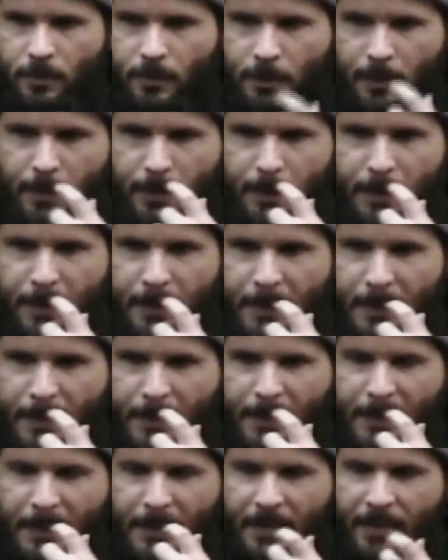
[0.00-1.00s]
Okay?
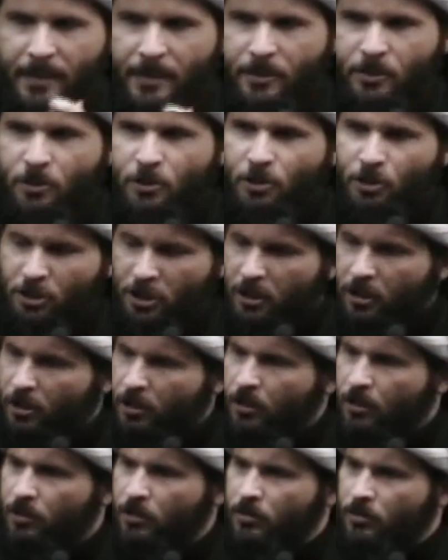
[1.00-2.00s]
And
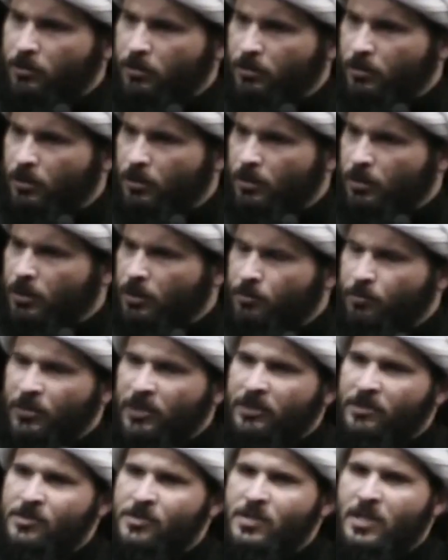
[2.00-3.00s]
shi'ar
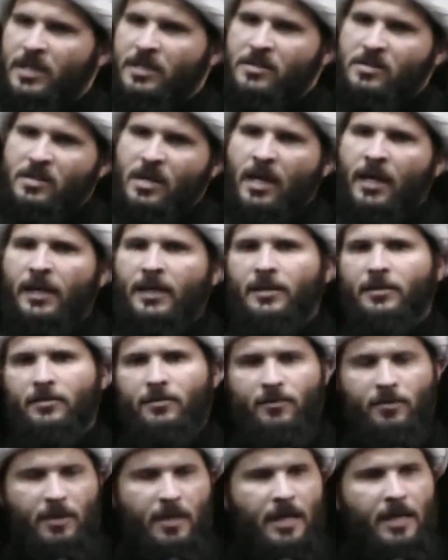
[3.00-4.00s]
means a
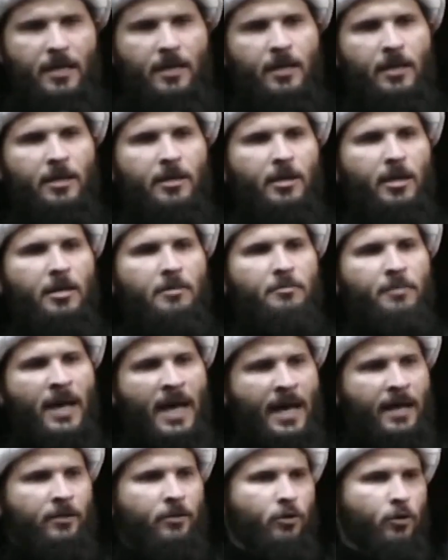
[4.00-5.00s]
sign, a
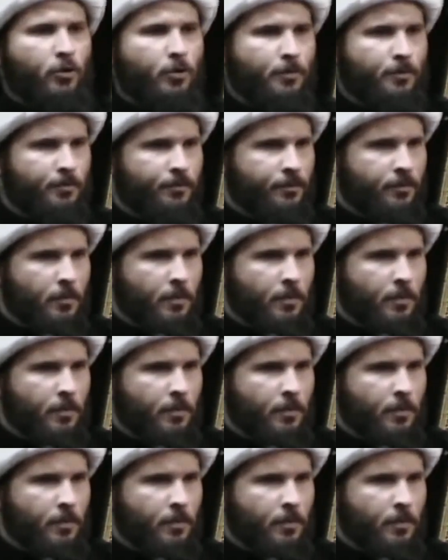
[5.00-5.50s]
banner.